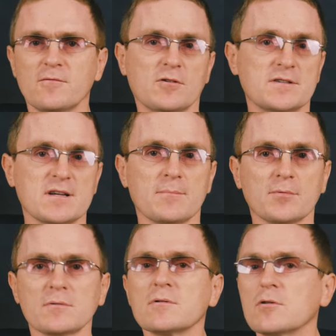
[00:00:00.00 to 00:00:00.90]
For
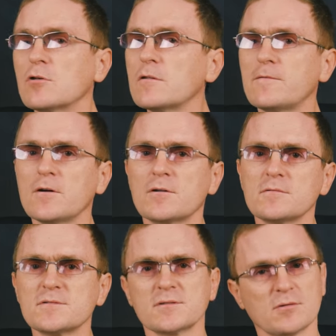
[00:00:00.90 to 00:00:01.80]
example, Google
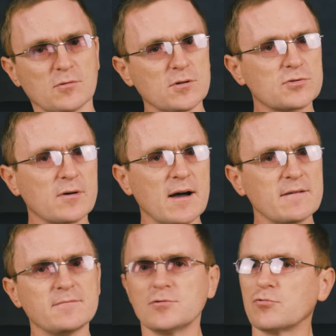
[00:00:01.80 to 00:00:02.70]
Photos, Google
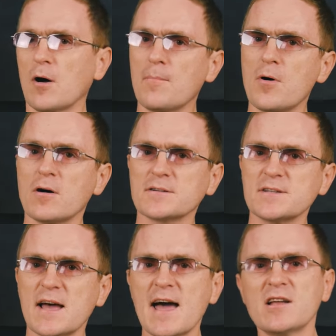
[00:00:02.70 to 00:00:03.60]
Drive, Dropbox,
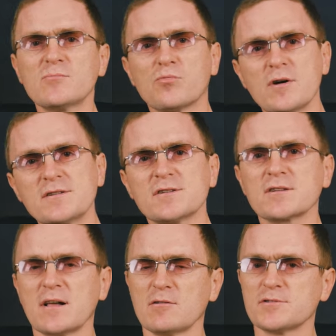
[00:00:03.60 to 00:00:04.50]
and branded
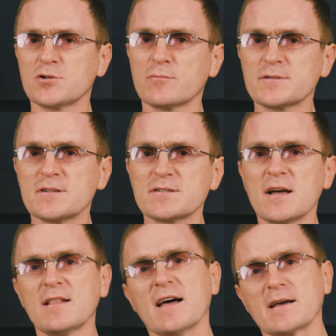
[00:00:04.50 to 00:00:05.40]
cloud services
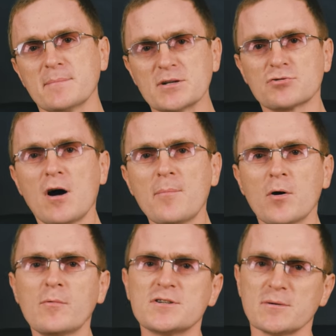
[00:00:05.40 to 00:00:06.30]
like
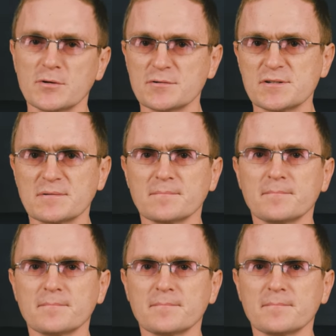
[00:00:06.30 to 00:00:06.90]
MeDrop, which I'm using.